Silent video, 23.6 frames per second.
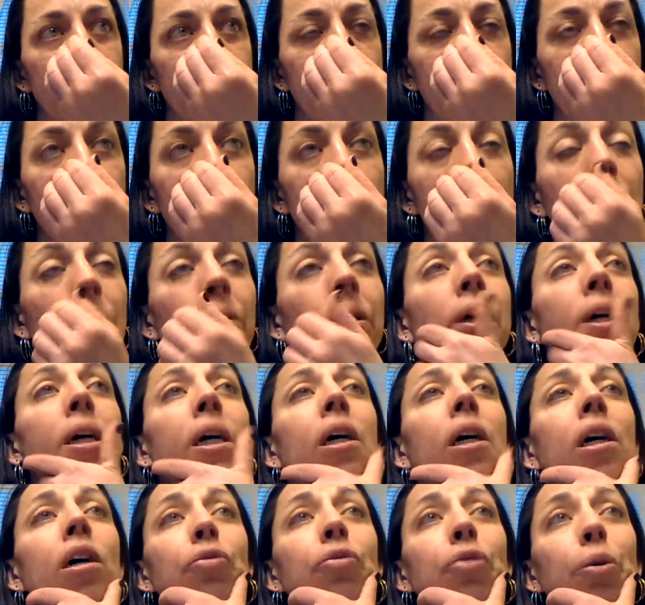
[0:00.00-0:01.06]
Thank you
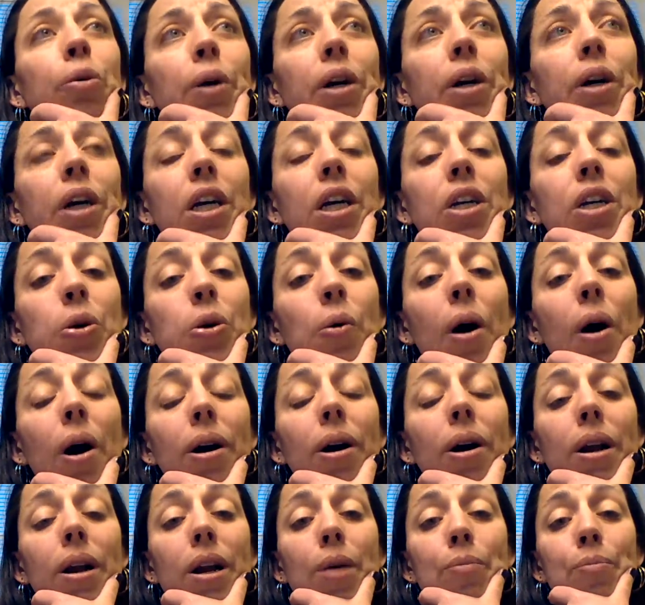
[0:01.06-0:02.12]
for working so hard, and
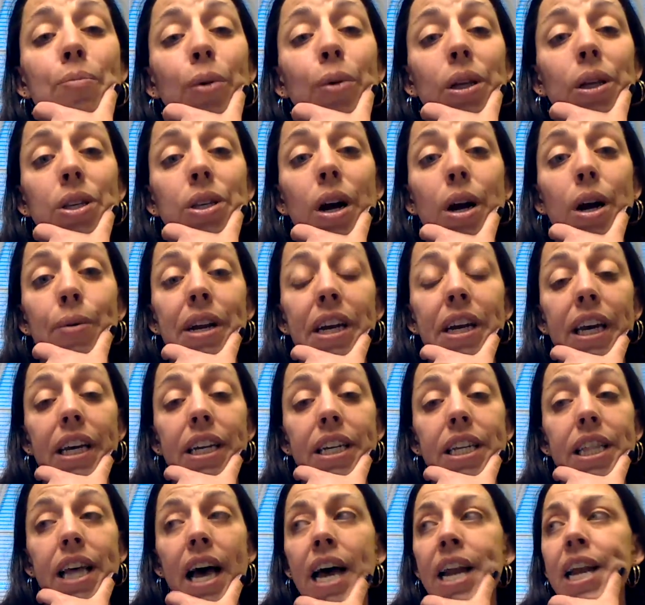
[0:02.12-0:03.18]
I'm really sorry we didn't get
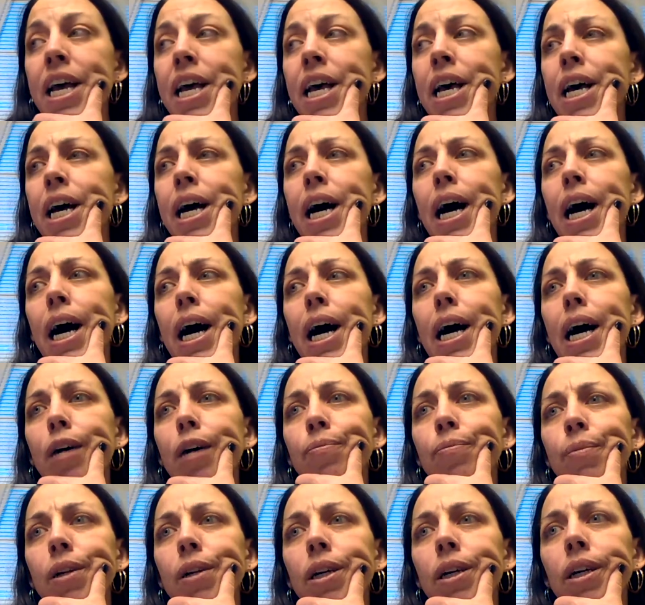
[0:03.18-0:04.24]
to
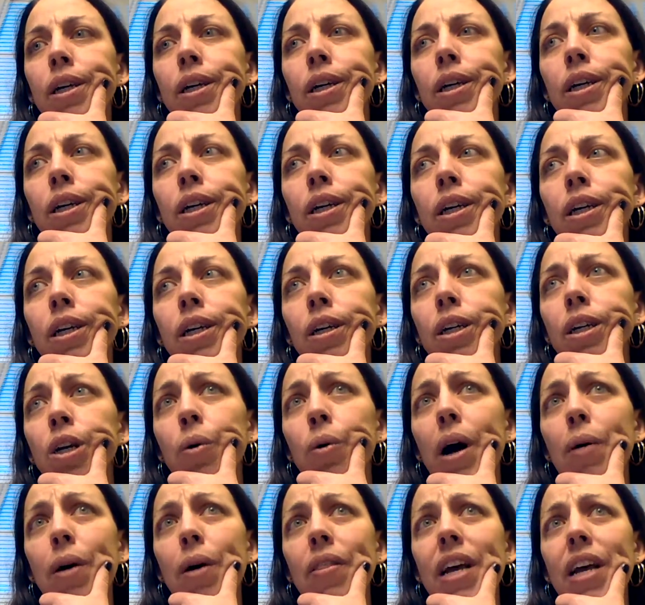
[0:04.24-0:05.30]
that. You know
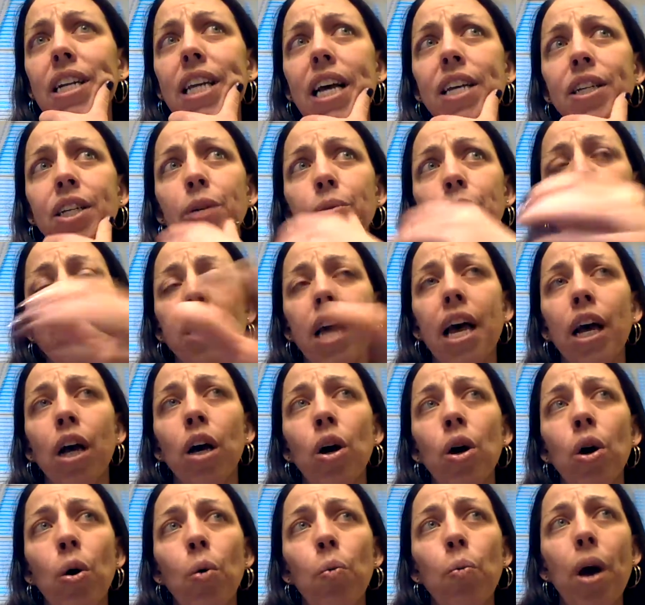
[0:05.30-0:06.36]
how on that test it was like
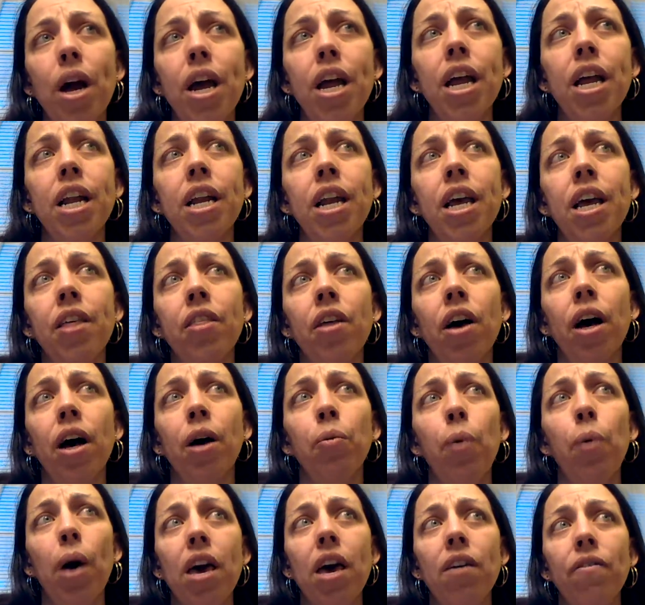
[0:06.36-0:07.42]
when a
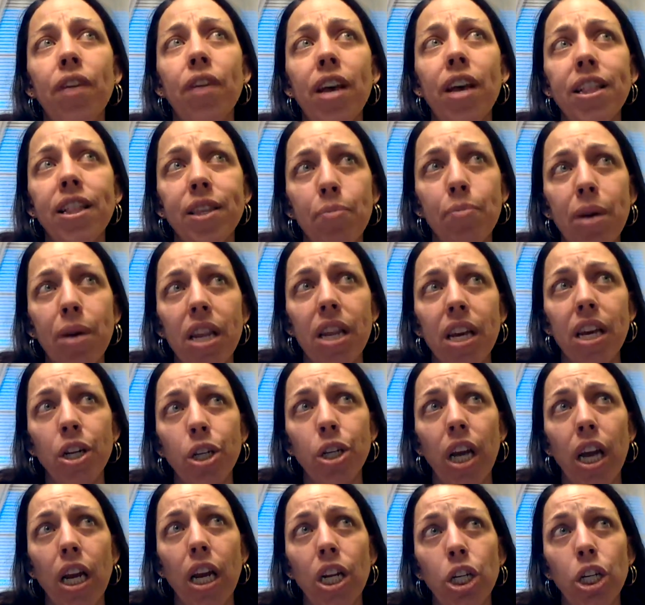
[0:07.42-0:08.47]
wave hits a media
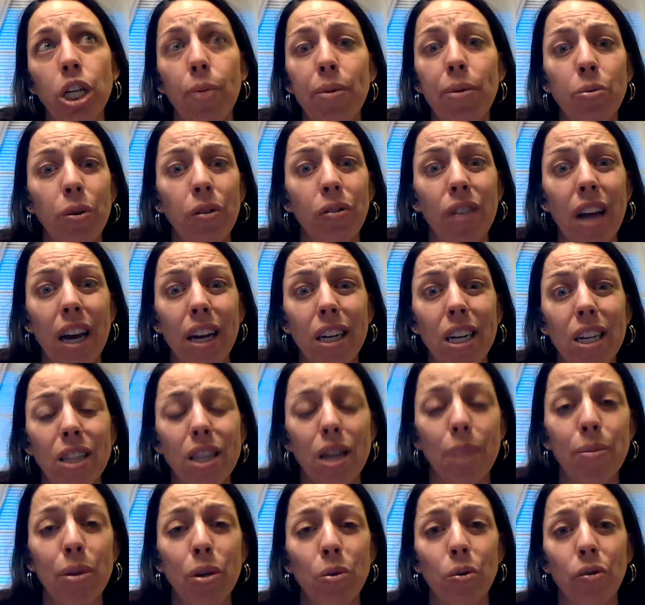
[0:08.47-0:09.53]
change, some is reflected,
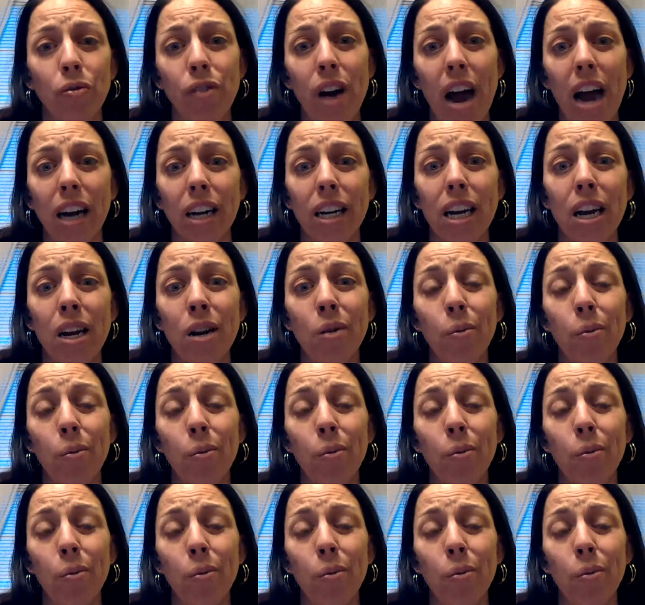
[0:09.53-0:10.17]
some is refracted.